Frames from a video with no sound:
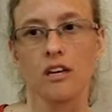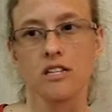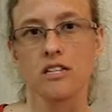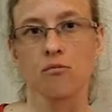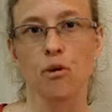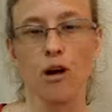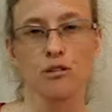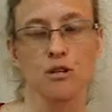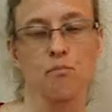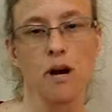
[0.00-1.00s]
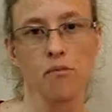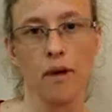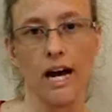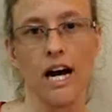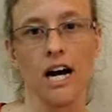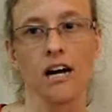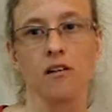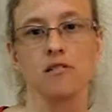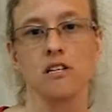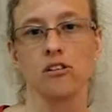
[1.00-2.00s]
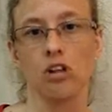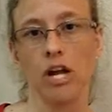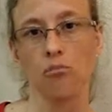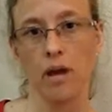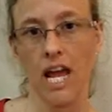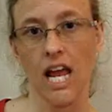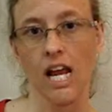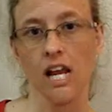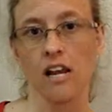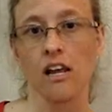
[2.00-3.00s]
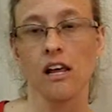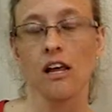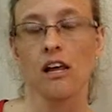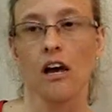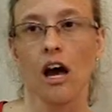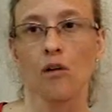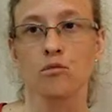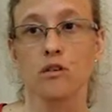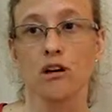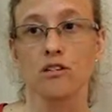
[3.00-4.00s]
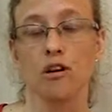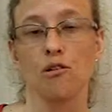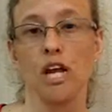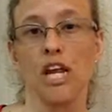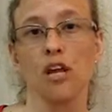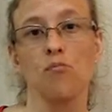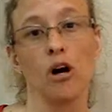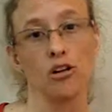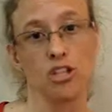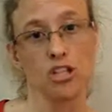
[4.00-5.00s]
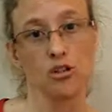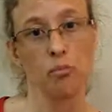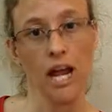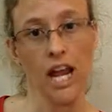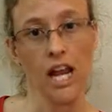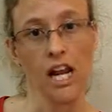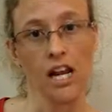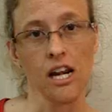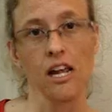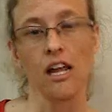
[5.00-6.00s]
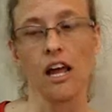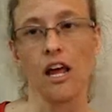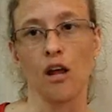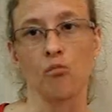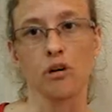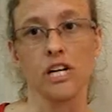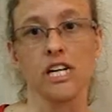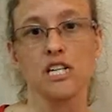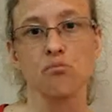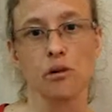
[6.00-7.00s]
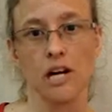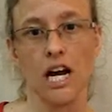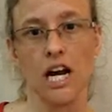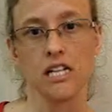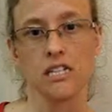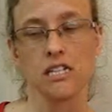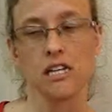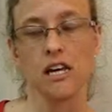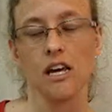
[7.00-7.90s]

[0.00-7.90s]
some problems with my back. I was in a lot of pain. I was also in emotional pain and pretty depressed.